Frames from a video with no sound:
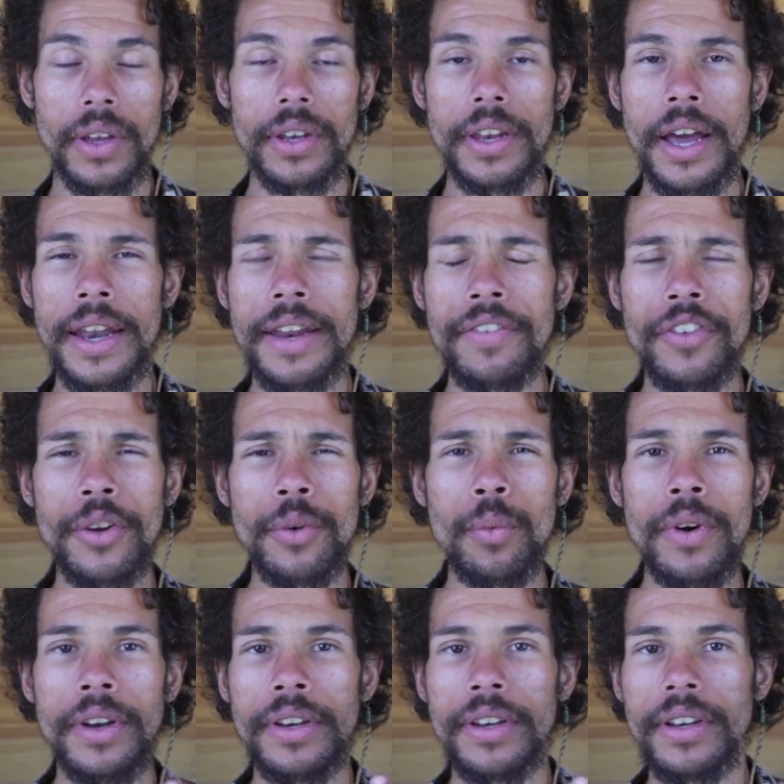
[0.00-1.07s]
Not
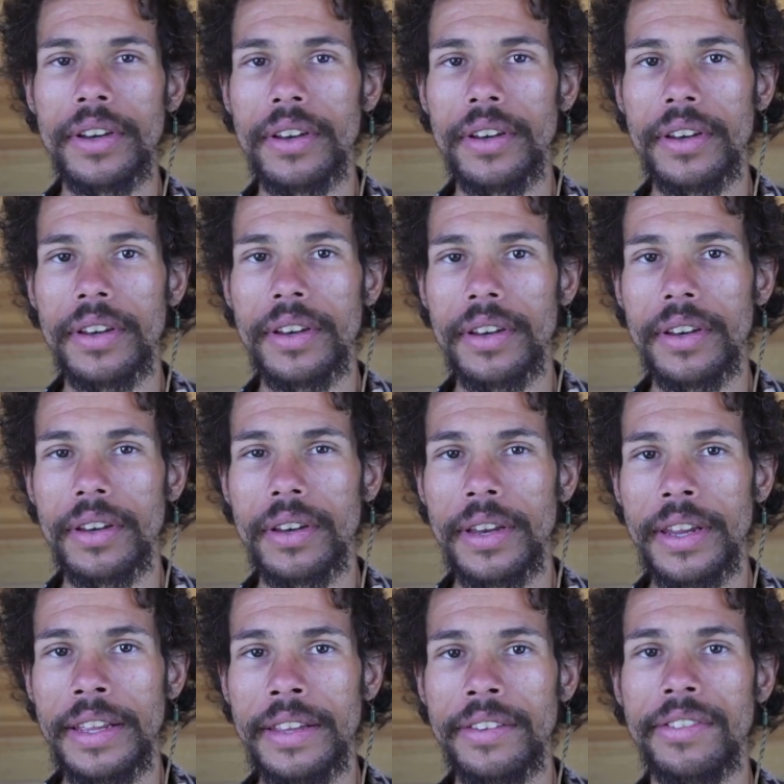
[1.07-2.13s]
everyone
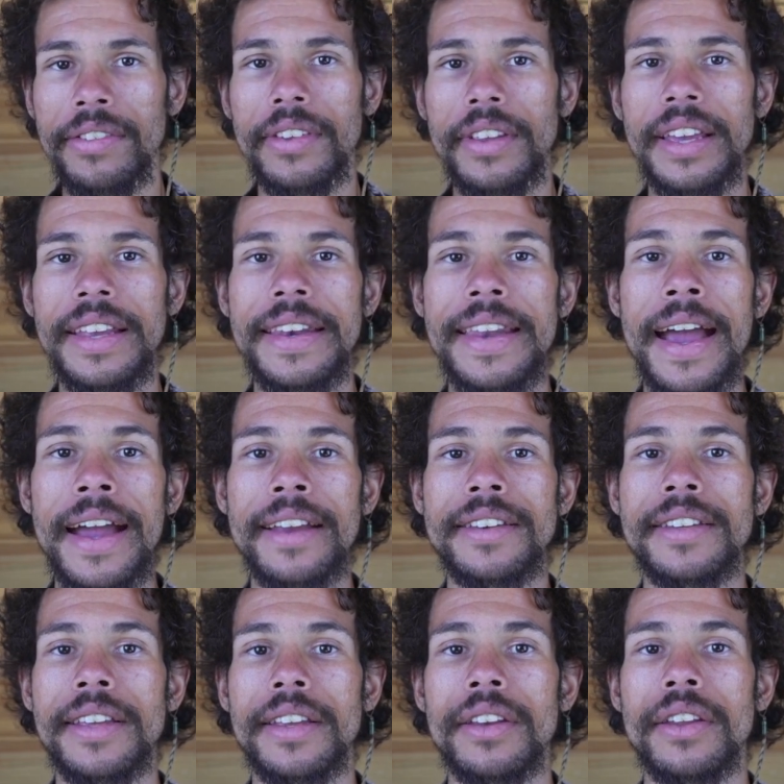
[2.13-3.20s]
is
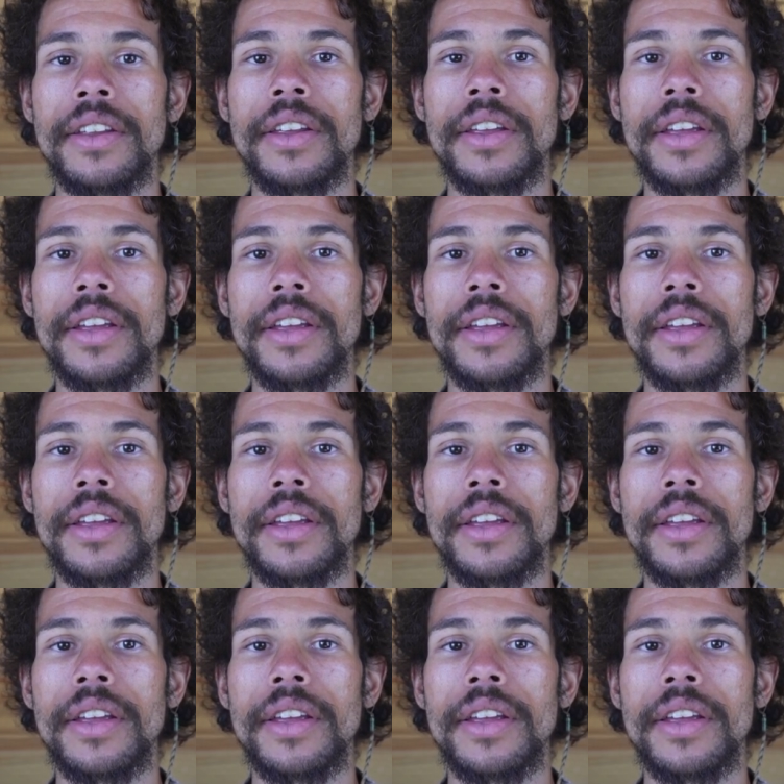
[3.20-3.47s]
connected